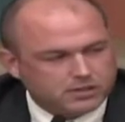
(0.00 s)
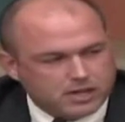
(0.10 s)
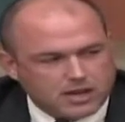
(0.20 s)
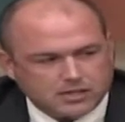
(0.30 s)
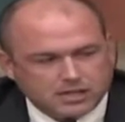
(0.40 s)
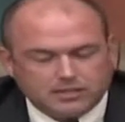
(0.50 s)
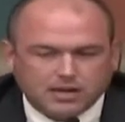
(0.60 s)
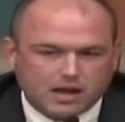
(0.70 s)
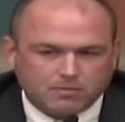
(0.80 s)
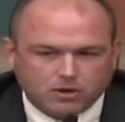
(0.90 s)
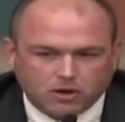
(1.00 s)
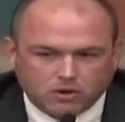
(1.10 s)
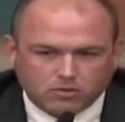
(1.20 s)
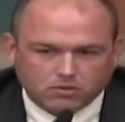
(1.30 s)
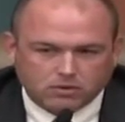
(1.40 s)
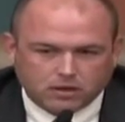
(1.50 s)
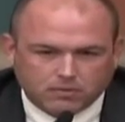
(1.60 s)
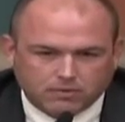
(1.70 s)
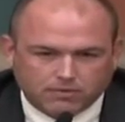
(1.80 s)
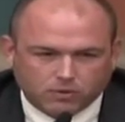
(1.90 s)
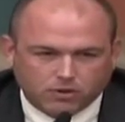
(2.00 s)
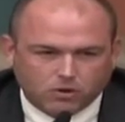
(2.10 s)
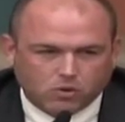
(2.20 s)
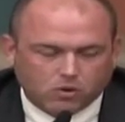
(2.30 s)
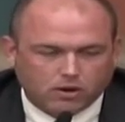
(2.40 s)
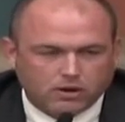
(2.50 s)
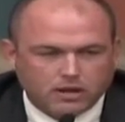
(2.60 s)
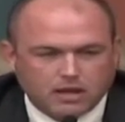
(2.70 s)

judge each time you go before the court.